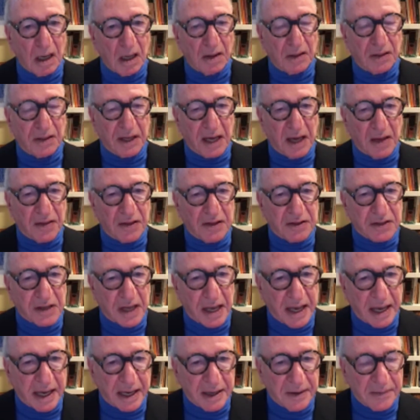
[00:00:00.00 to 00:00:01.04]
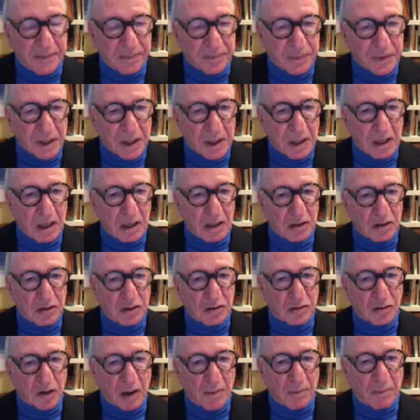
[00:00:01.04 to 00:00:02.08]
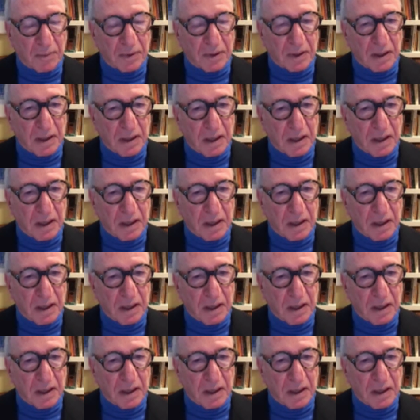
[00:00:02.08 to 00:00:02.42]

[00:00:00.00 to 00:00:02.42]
The other day, Trump